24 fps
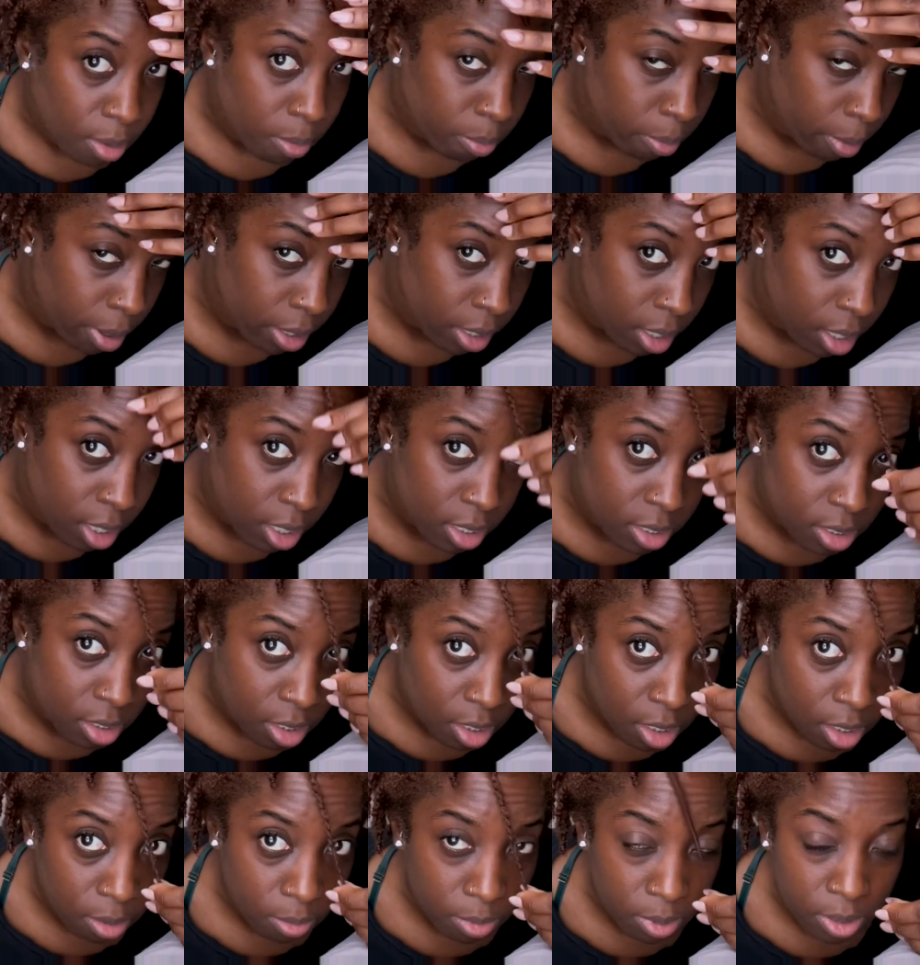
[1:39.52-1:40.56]
my locks are
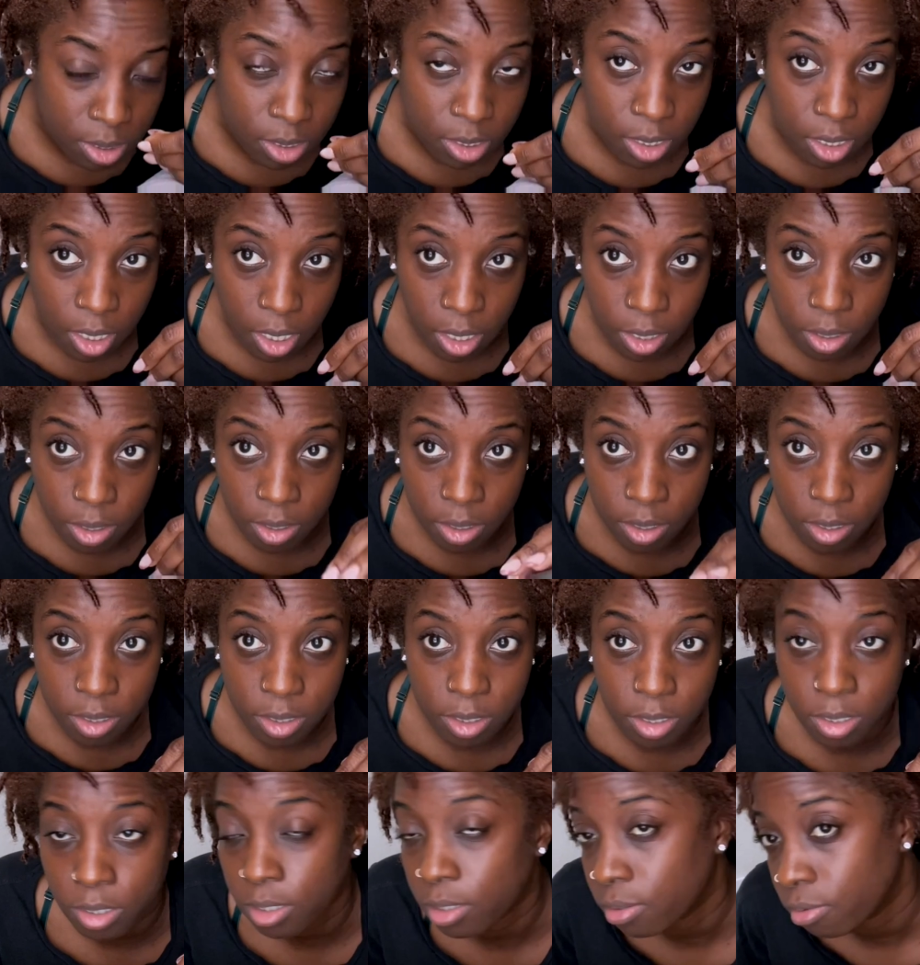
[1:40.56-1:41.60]
coming together.
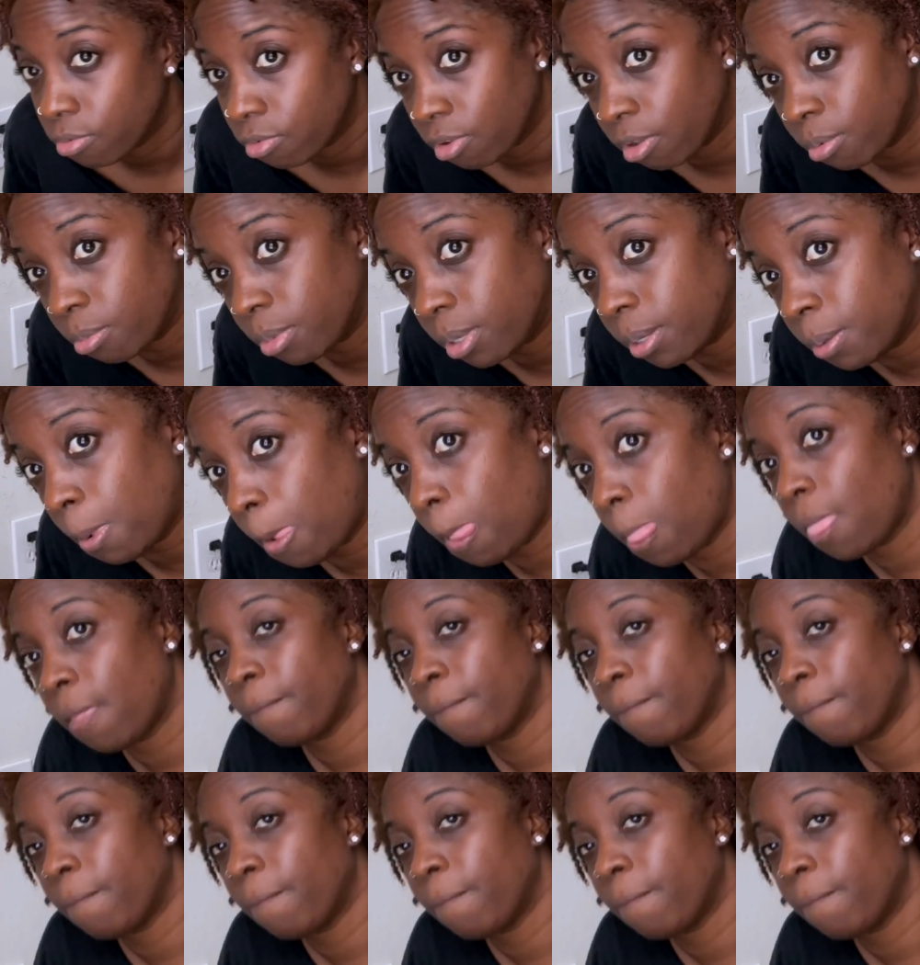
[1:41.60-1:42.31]
Feel me?